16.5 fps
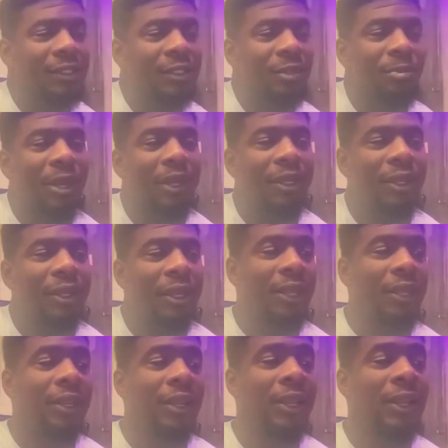about it.
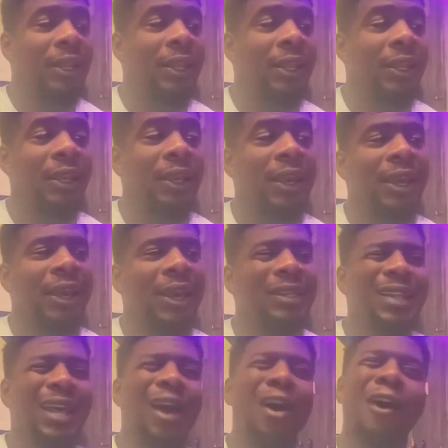And then it's
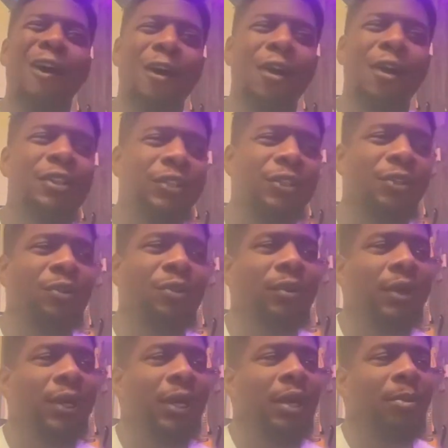not hard to do
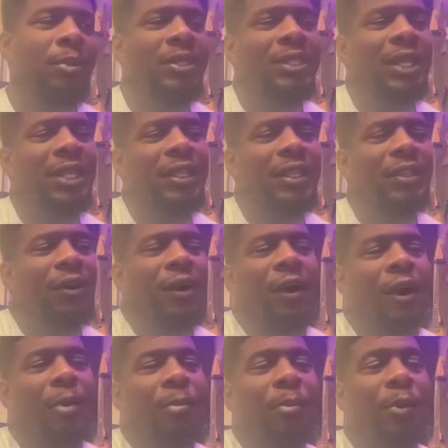because I think there
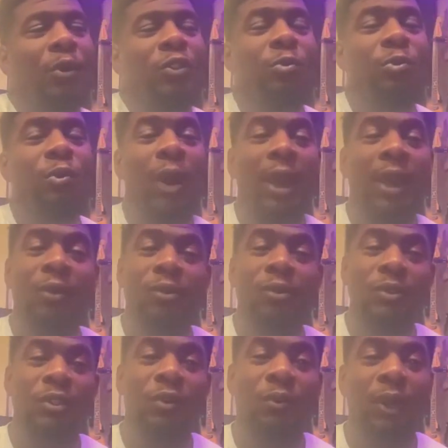are multiple angles
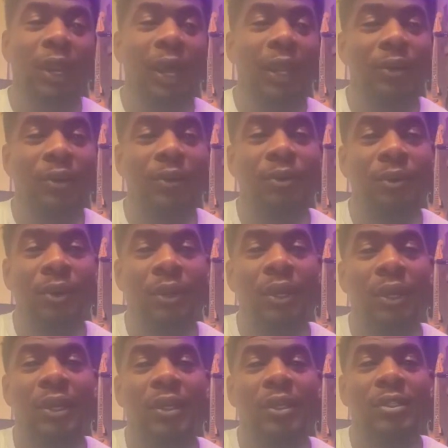to what I do.
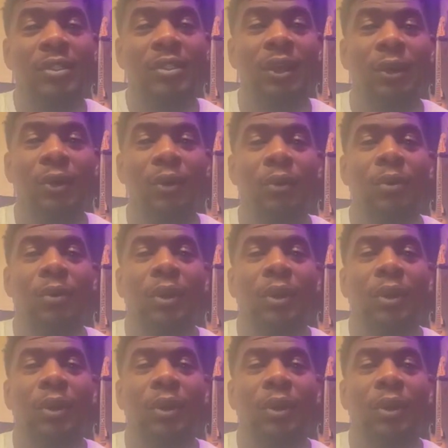So